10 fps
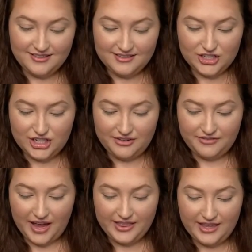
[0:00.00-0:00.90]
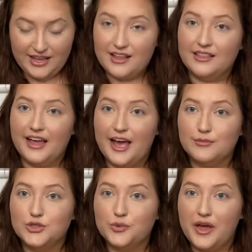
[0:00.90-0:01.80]
she finally
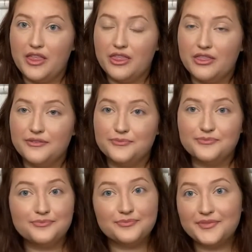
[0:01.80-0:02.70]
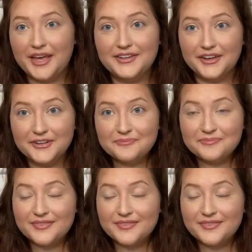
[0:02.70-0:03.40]
collabed with Kendall.